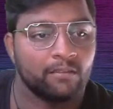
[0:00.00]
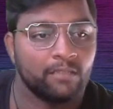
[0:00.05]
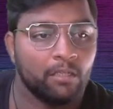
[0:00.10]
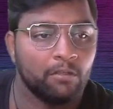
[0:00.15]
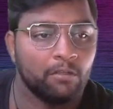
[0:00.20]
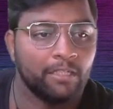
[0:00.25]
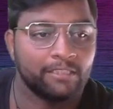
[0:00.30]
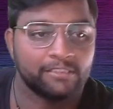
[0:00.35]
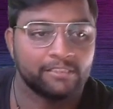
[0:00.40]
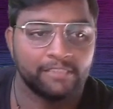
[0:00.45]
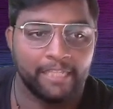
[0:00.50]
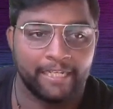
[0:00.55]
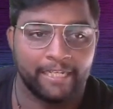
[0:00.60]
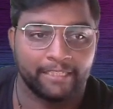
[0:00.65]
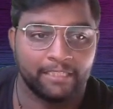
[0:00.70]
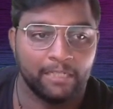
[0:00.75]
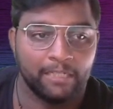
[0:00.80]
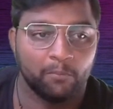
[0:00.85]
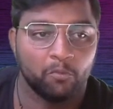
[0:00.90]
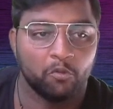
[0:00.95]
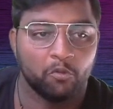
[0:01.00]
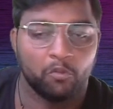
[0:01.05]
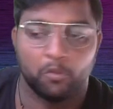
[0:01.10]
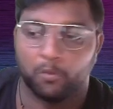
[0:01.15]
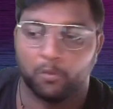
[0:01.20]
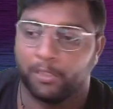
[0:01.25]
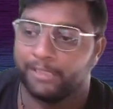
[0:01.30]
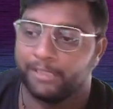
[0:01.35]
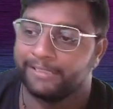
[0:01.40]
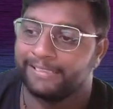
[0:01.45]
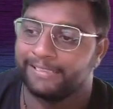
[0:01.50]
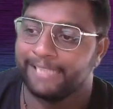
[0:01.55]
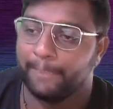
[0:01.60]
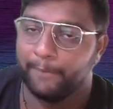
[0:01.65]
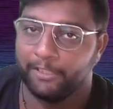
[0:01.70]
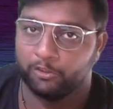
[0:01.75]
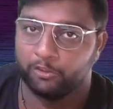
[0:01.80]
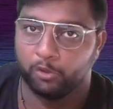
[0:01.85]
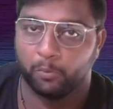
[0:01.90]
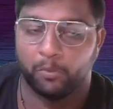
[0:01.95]
Now let's directly move towards
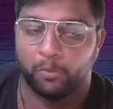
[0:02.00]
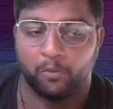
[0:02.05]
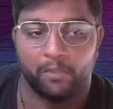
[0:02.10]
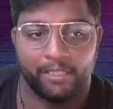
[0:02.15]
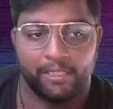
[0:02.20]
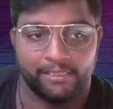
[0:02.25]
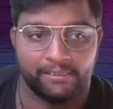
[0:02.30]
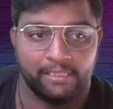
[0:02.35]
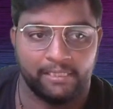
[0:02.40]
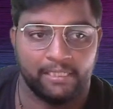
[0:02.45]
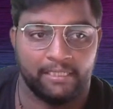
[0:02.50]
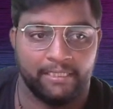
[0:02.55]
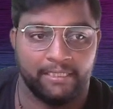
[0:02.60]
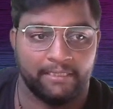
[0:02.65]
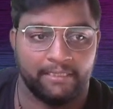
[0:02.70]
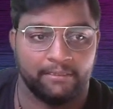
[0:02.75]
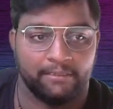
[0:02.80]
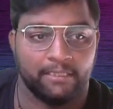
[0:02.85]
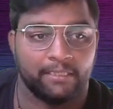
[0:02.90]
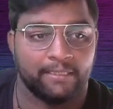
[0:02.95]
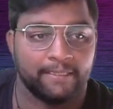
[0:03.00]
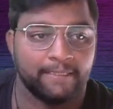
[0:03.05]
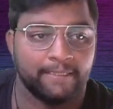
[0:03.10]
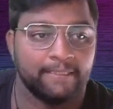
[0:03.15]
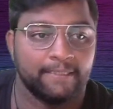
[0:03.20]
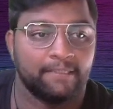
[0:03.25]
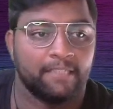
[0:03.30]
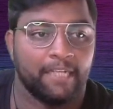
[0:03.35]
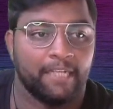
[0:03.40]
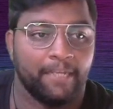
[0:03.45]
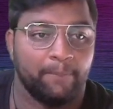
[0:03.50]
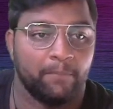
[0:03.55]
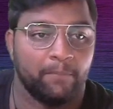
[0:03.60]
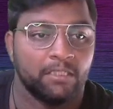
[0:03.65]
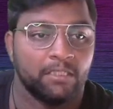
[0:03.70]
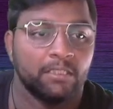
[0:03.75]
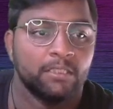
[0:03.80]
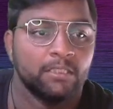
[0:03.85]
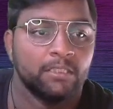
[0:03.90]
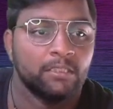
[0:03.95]
semi-supervised learning, the third type.
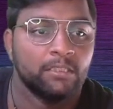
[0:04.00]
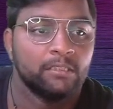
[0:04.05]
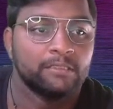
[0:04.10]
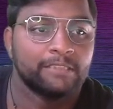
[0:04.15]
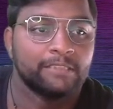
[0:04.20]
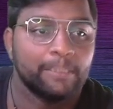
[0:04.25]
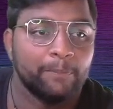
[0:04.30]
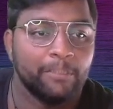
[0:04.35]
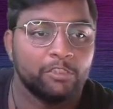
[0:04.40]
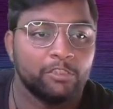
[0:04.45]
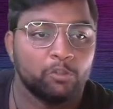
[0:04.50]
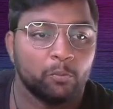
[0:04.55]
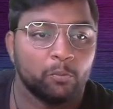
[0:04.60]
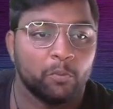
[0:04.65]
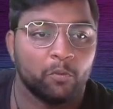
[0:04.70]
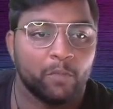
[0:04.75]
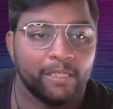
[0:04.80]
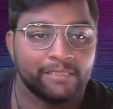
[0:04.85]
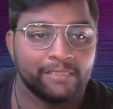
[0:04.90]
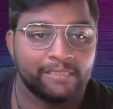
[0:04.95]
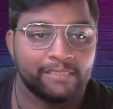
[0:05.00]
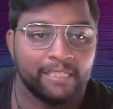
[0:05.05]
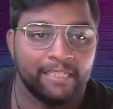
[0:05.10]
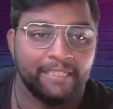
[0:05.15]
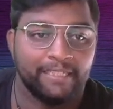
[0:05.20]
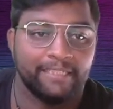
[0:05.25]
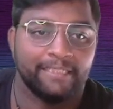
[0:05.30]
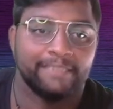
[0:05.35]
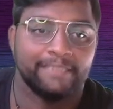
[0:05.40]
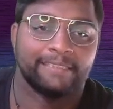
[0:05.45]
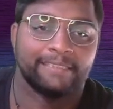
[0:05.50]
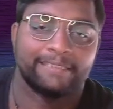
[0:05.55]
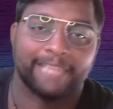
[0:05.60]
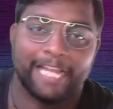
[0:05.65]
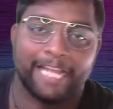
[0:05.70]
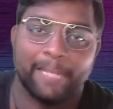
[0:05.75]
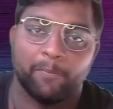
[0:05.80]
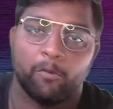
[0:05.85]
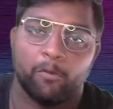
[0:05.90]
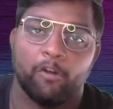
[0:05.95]
Semi-supervised learning is a
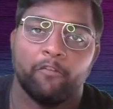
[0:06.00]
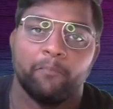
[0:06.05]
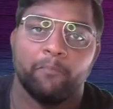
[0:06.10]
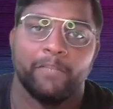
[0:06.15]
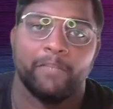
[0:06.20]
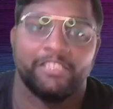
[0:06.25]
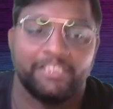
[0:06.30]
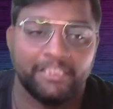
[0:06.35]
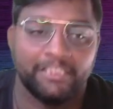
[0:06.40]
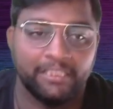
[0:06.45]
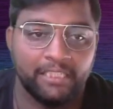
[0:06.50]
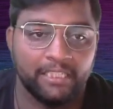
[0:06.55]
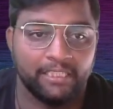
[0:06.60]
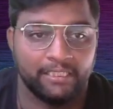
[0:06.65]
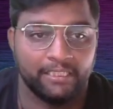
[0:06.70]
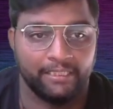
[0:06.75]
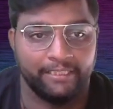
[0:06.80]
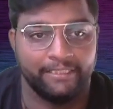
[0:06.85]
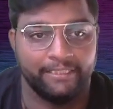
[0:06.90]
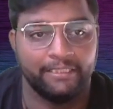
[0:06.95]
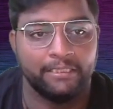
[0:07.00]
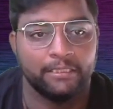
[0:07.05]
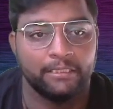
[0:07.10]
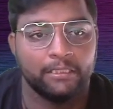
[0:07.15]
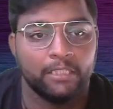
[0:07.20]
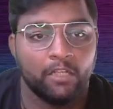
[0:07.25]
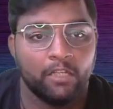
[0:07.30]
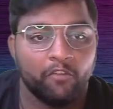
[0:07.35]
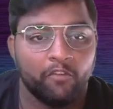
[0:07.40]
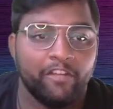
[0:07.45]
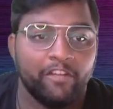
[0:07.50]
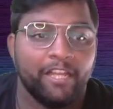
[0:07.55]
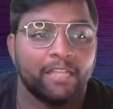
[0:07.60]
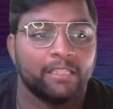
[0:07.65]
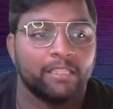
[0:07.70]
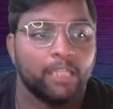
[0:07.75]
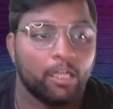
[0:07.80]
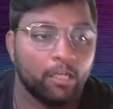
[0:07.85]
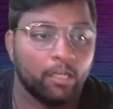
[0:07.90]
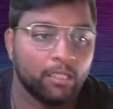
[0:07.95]
type of machine learning where
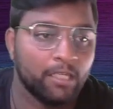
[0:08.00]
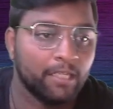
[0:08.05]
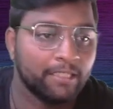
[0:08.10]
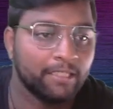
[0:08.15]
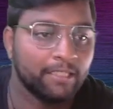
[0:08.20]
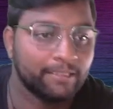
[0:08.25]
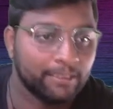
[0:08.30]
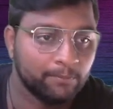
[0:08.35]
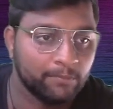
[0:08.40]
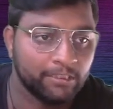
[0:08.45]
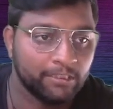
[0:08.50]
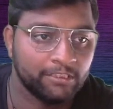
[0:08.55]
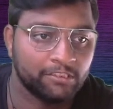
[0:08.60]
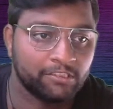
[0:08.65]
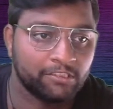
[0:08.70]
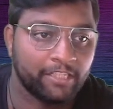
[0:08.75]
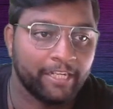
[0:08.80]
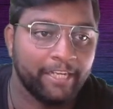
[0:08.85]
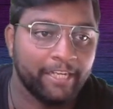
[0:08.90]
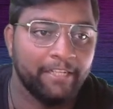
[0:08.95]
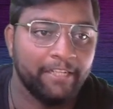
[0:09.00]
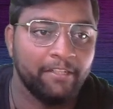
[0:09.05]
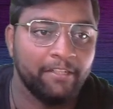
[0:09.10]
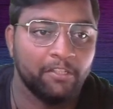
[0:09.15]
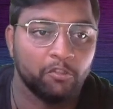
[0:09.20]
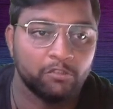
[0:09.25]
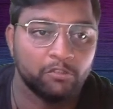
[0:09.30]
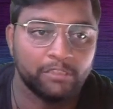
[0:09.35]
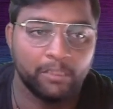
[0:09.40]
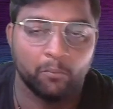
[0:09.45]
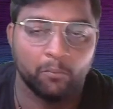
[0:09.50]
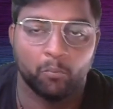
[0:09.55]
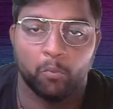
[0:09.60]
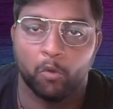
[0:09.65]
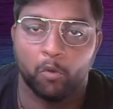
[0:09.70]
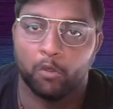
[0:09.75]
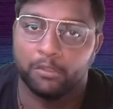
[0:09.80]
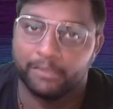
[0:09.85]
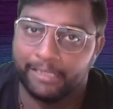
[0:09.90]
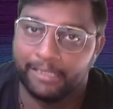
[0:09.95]
the algorithm is trained using
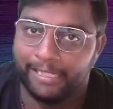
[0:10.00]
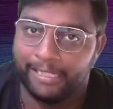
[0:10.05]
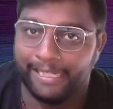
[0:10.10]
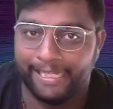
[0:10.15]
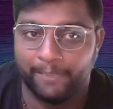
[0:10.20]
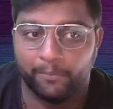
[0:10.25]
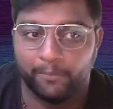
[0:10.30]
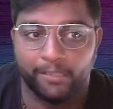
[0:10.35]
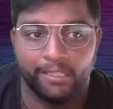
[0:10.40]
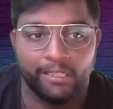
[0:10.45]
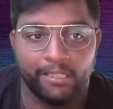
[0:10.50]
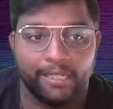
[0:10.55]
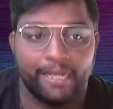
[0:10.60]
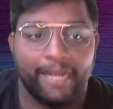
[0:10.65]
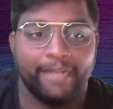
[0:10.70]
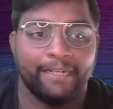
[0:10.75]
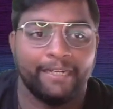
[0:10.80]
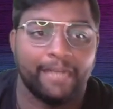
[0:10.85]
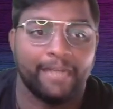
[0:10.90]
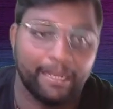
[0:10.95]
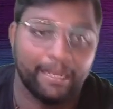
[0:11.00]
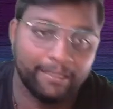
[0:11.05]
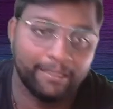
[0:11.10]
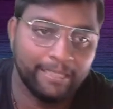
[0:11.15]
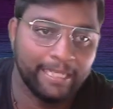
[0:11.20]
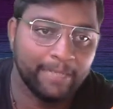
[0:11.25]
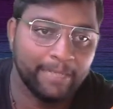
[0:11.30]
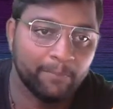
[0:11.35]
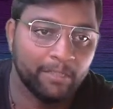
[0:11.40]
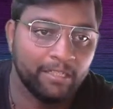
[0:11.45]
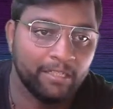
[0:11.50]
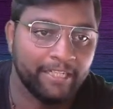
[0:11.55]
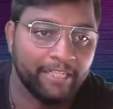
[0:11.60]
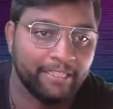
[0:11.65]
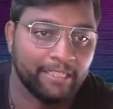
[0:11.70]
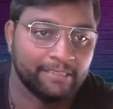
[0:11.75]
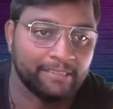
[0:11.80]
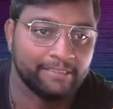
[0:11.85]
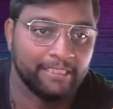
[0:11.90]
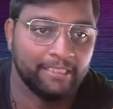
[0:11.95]
both labeled and unlabeled
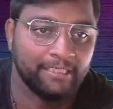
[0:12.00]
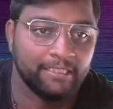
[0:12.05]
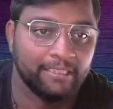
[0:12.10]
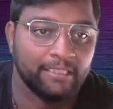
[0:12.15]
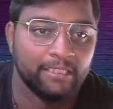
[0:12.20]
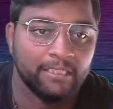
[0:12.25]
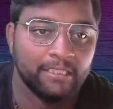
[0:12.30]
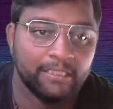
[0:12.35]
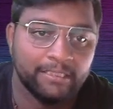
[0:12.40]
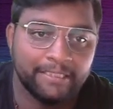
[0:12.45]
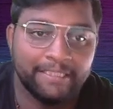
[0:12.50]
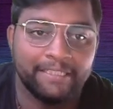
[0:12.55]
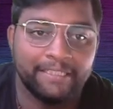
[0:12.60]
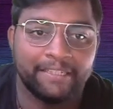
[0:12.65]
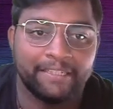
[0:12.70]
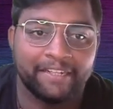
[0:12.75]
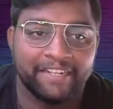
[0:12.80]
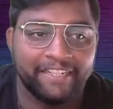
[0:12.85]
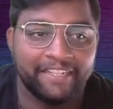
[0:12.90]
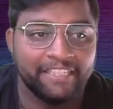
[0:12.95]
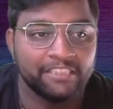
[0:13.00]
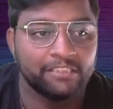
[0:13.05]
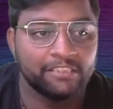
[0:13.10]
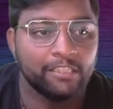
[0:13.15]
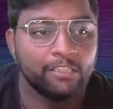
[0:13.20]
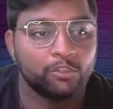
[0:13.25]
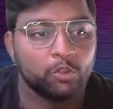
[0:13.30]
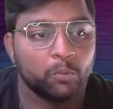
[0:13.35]
dataset. In traditional